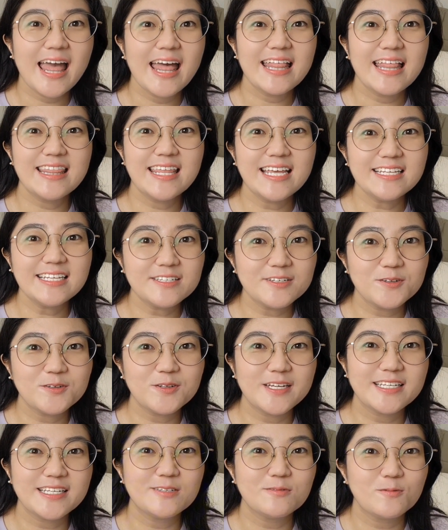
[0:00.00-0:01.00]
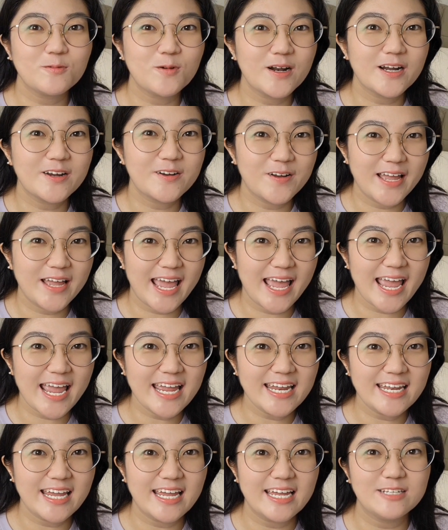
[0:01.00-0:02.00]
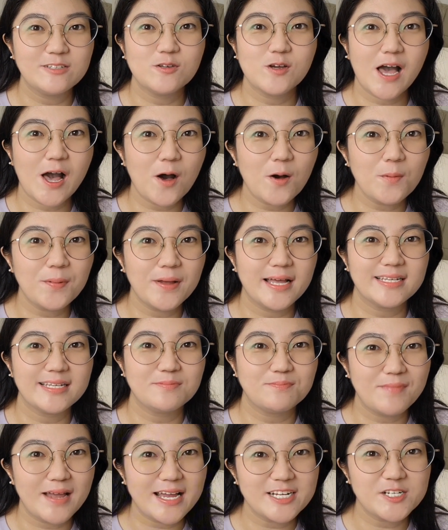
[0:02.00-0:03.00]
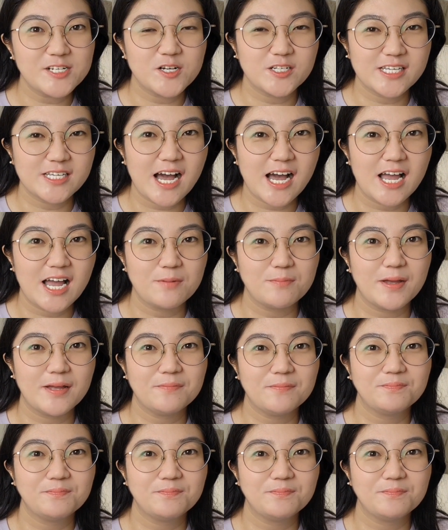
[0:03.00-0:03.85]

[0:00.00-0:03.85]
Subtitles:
These units were created to help us measure time.